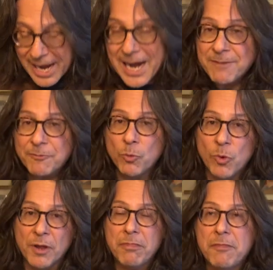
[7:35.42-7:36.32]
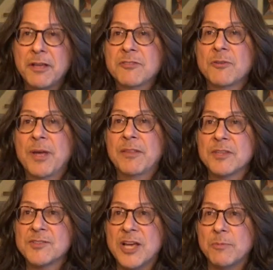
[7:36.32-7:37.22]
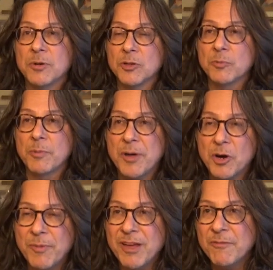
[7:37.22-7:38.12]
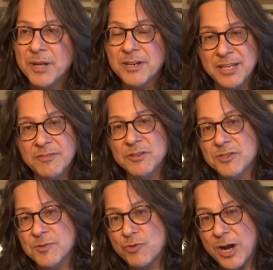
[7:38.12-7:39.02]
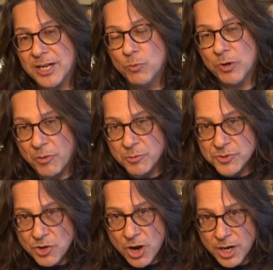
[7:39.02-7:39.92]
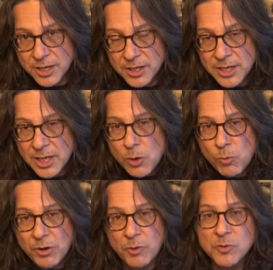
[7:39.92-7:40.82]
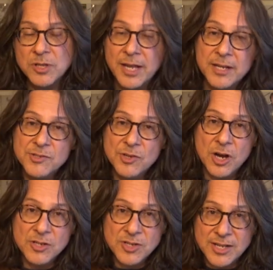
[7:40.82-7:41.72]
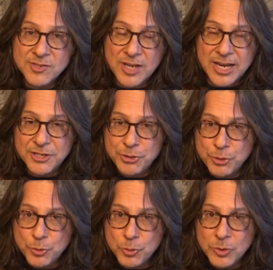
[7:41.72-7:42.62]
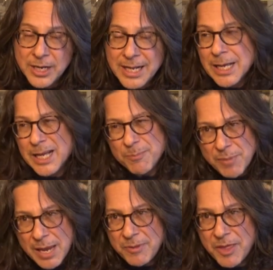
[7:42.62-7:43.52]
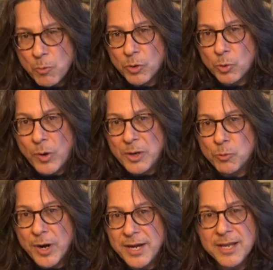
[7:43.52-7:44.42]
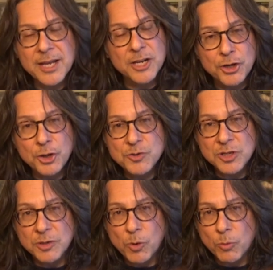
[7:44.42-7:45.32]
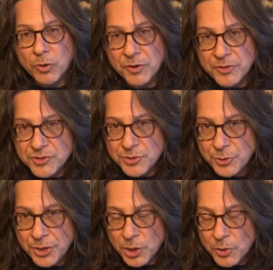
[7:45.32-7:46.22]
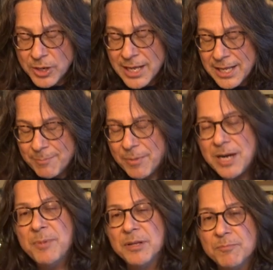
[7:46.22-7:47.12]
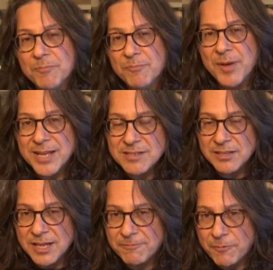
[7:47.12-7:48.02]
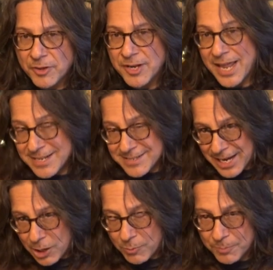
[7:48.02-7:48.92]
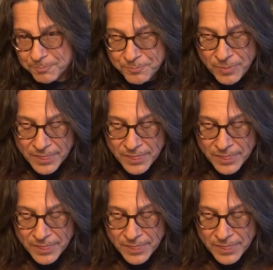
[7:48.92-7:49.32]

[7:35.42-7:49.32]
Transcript: I, for one, think to make this album a little bit better may have been even subtracting one other song, one of those Lennon songs on side 2. Maybe they weren't quite ready, could have used a little more work in the studio. It might have been best left for the next album.